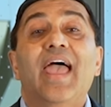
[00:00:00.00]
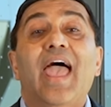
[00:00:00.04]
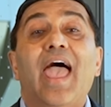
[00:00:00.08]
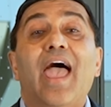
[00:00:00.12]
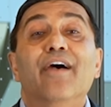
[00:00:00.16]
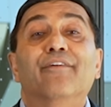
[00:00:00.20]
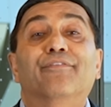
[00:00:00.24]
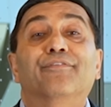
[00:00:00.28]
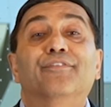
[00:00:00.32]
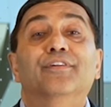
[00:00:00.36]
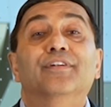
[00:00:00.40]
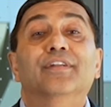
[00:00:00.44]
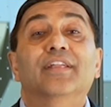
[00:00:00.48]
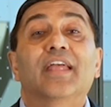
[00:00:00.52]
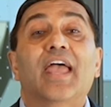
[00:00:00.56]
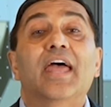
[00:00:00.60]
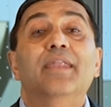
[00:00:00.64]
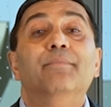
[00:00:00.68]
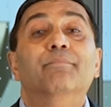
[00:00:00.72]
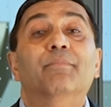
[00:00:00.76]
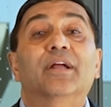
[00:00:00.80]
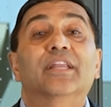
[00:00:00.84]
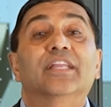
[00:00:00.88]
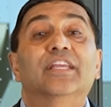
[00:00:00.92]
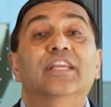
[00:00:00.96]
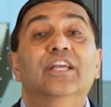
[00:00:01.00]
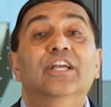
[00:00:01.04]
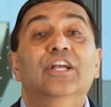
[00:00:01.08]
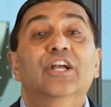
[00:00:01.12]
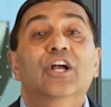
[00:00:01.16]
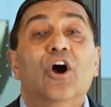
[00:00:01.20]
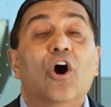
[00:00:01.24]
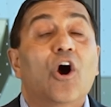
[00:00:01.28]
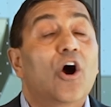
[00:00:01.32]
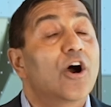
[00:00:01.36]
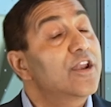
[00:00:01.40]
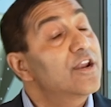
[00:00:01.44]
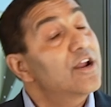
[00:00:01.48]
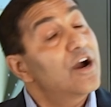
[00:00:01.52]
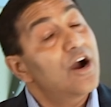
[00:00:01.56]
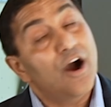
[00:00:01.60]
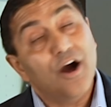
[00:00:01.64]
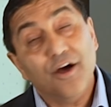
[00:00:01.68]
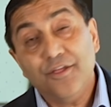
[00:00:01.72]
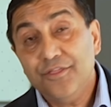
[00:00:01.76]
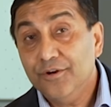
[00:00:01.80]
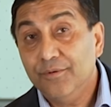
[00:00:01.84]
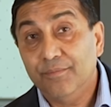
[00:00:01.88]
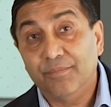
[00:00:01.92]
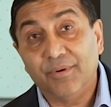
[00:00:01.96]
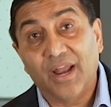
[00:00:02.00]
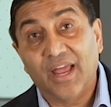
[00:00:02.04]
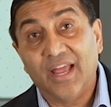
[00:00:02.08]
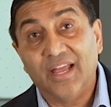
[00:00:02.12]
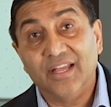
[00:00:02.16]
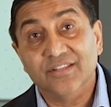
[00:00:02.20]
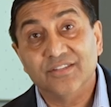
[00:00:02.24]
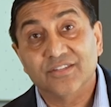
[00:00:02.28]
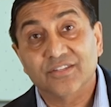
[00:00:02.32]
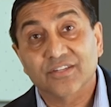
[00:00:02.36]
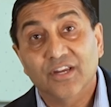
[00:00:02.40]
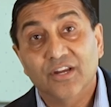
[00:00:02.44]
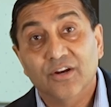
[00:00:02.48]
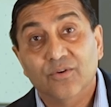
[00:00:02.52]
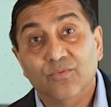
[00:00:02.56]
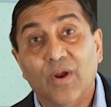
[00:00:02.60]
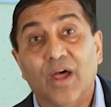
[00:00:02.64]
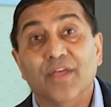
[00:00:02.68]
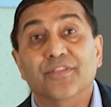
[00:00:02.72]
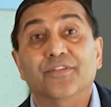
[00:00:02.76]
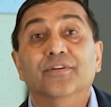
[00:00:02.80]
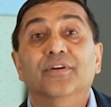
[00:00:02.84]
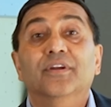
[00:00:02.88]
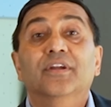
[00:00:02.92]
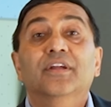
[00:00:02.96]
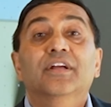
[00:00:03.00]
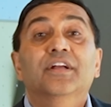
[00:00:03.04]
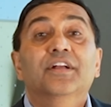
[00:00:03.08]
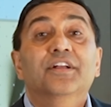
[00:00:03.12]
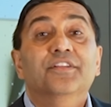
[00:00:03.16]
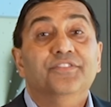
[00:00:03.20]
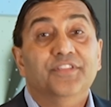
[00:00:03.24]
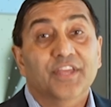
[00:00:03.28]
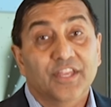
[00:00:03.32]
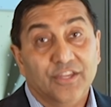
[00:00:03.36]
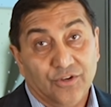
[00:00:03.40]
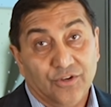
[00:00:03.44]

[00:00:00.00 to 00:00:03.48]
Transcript: effort, and money on other brands rather than